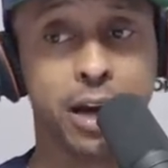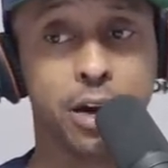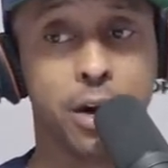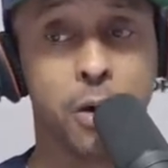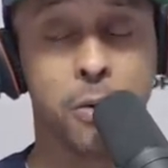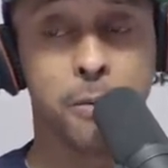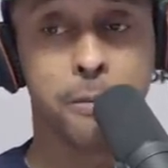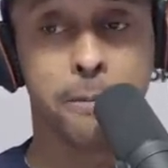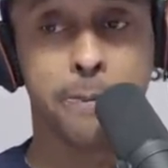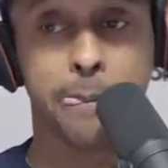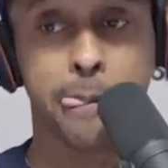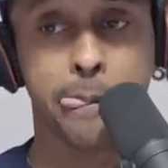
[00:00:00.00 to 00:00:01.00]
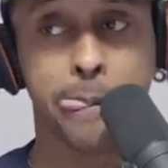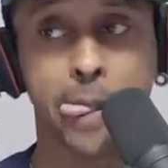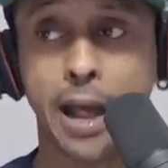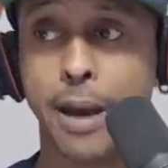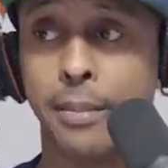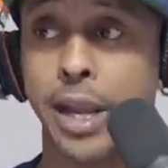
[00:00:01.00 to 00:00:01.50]
girl,
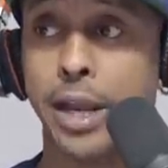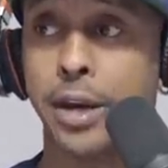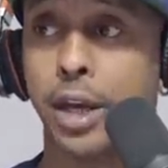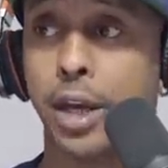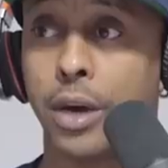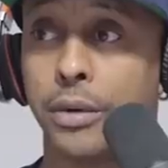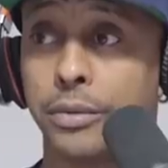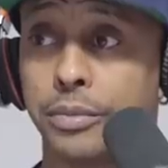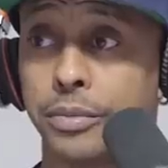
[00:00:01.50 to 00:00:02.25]
I'm letting her go.